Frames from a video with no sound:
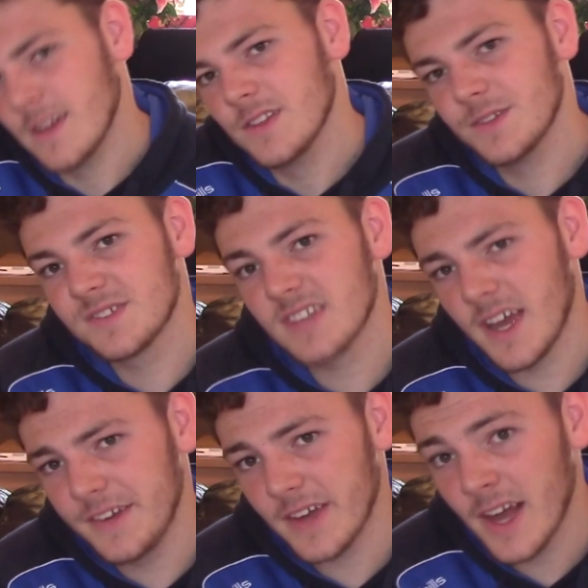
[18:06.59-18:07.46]
They've
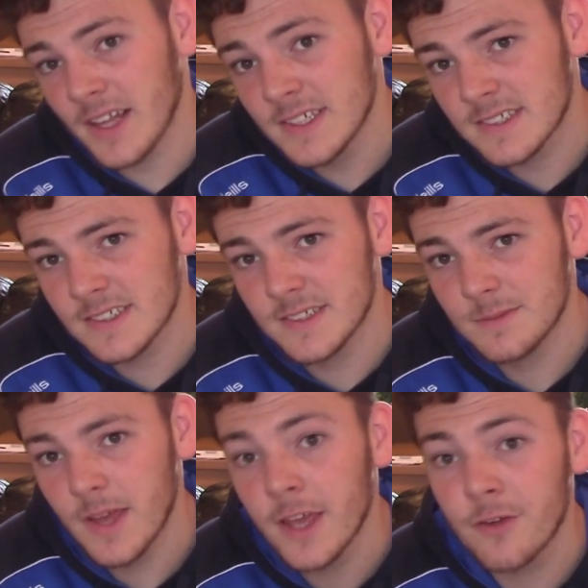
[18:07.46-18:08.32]
signed
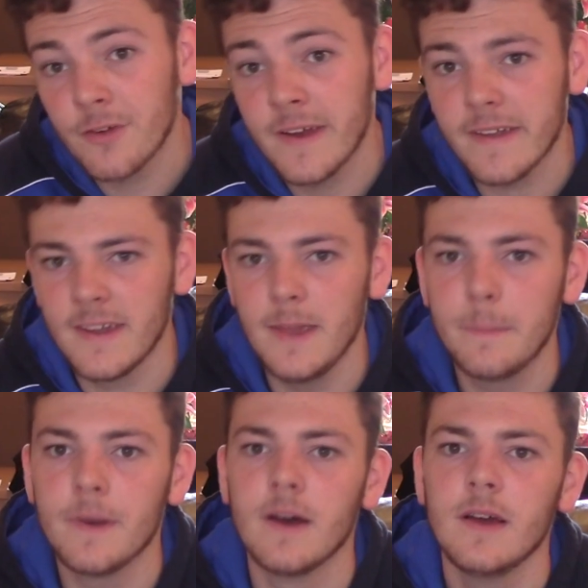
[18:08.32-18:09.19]
Alisson, a great
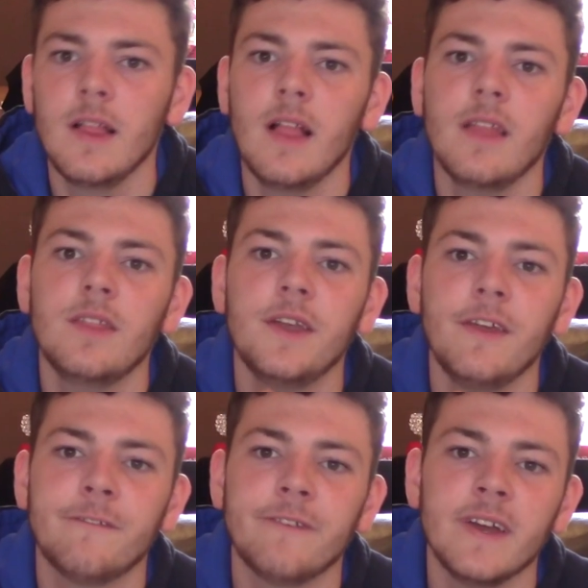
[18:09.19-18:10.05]
keeper. The
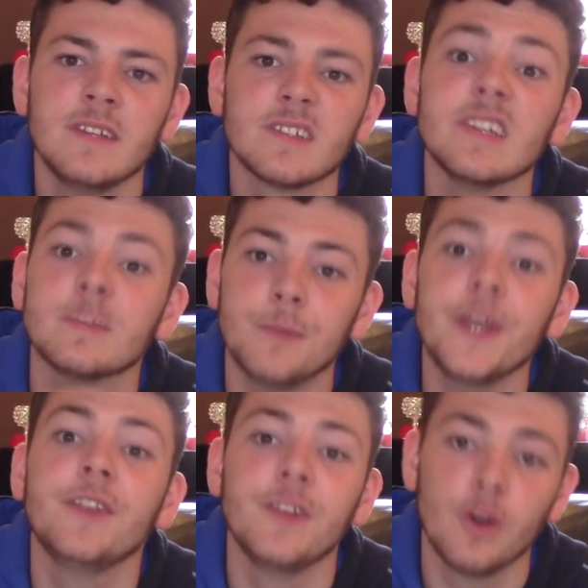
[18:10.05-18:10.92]
defence is
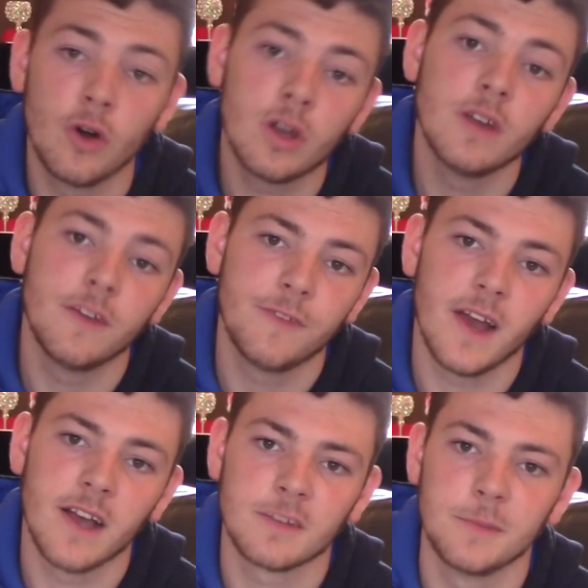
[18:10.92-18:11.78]
mediocre if you
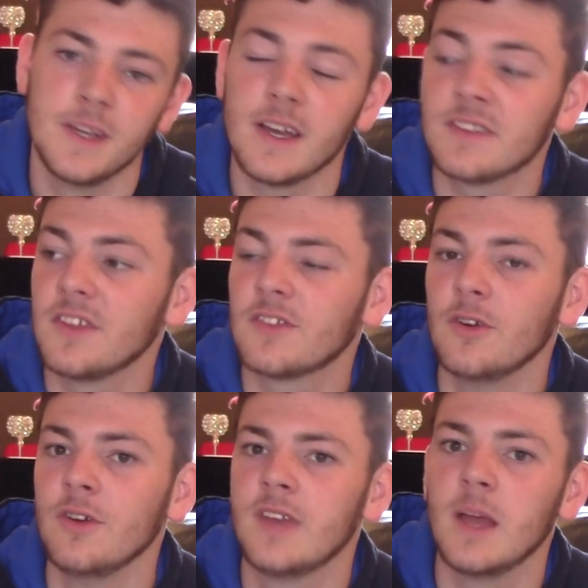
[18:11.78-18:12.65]
ask me, as it's
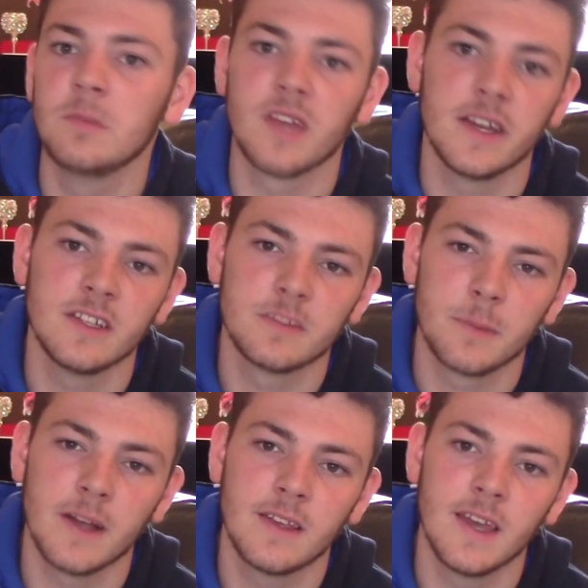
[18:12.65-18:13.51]
good games, it had its
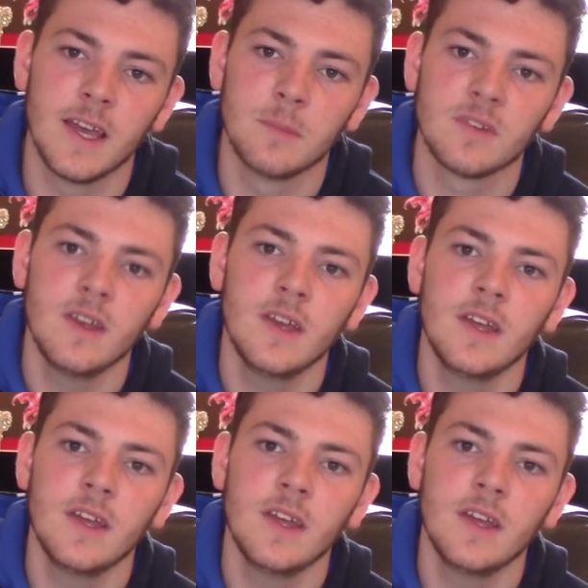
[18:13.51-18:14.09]
bad games.